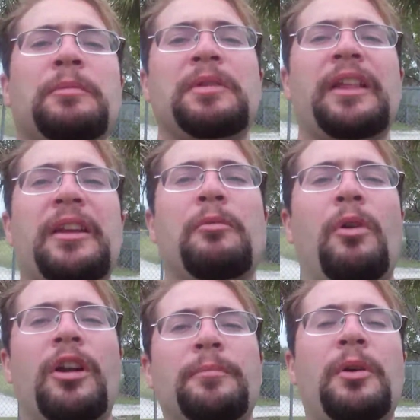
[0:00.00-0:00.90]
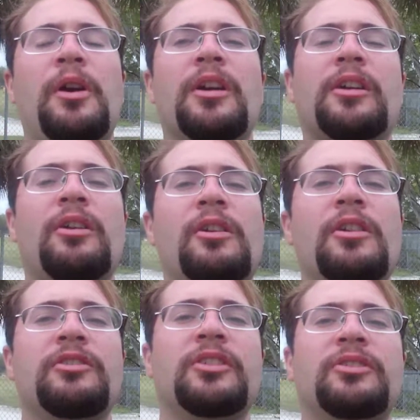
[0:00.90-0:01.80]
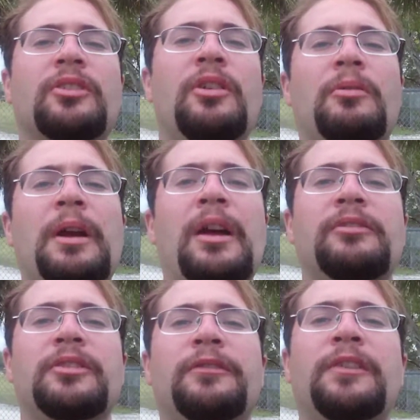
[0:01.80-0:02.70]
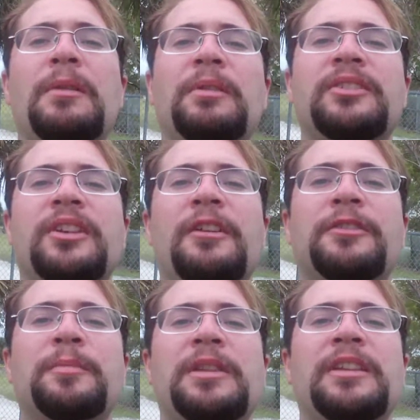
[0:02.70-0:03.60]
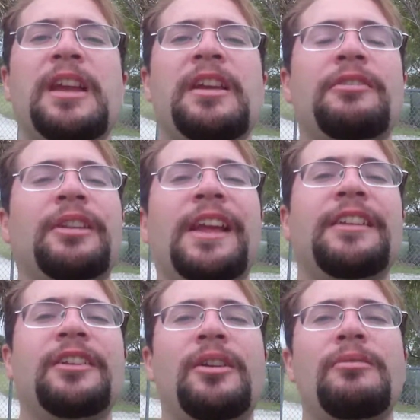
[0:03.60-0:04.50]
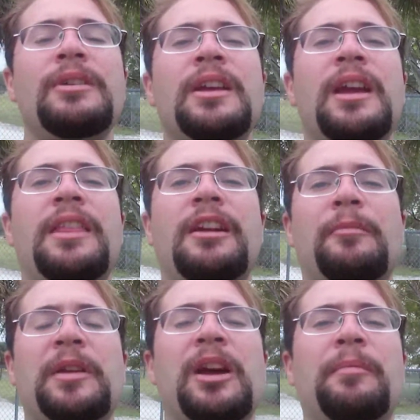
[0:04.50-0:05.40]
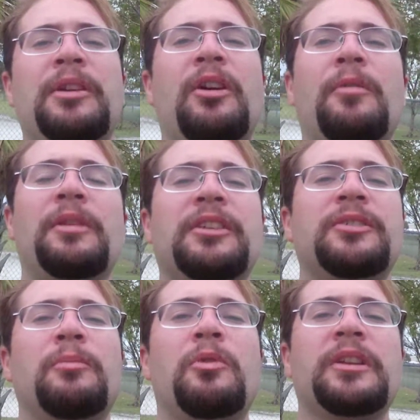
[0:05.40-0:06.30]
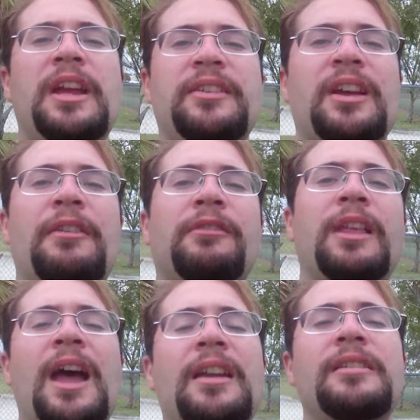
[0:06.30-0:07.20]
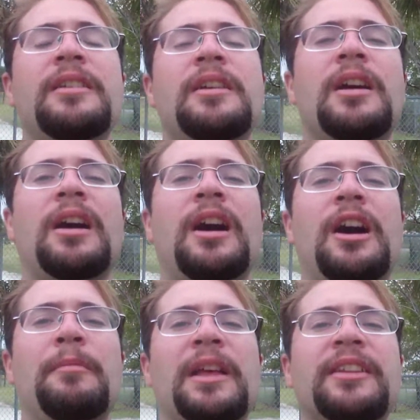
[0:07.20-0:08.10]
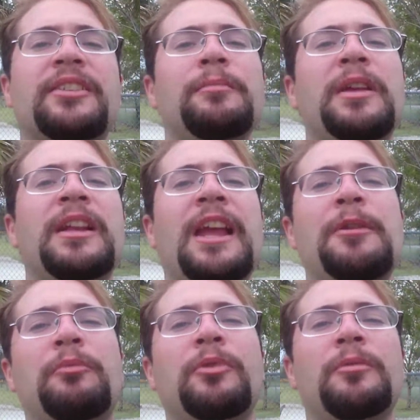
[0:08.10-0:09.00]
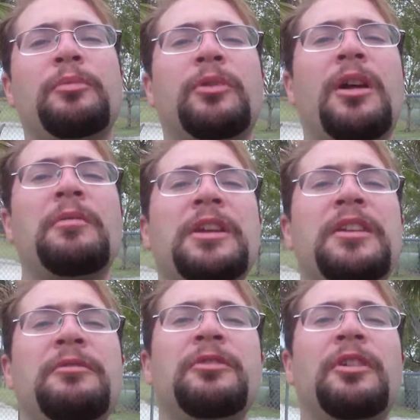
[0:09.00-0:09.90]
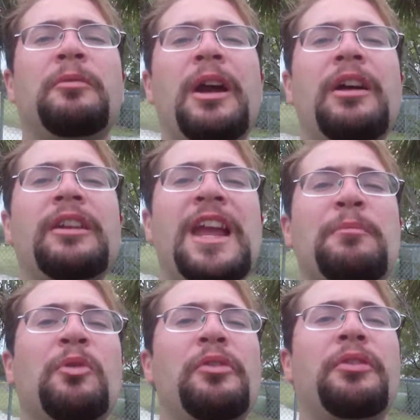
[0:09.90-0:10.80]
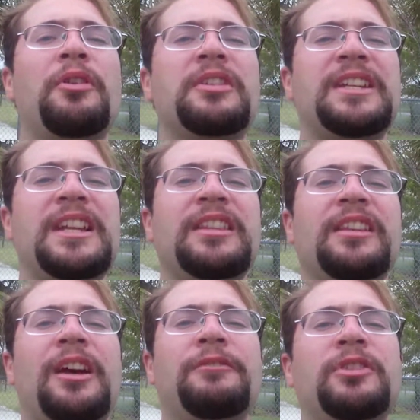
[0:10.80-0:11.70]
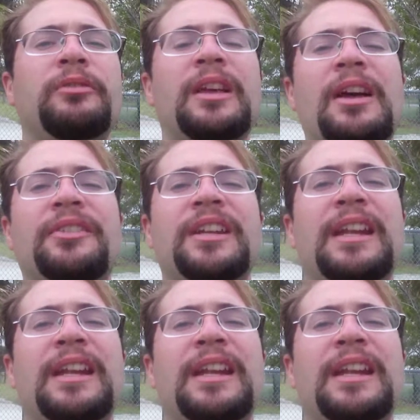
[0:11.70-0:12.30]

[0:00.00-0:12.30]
be like a water park or just go around, do family stuff, spend the day in Orlando, and then I'll be coming home like some more days after that. Um, but that's going to be in April, probably around April 13th of 2018.